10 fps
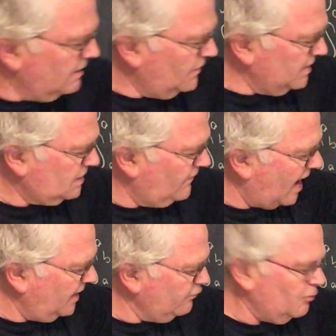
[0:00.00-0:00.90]
This
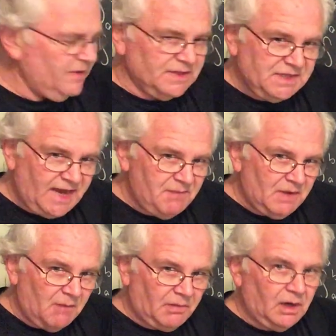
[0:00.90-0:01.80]
value will be the same
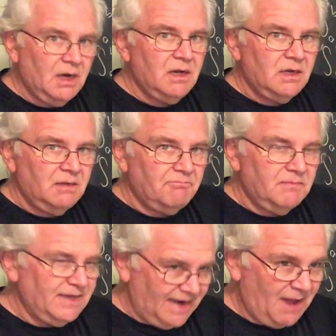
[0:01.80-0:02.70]
number
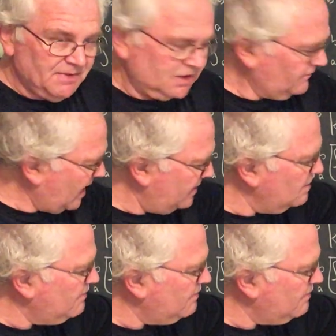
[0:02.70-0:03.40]
in absolute value,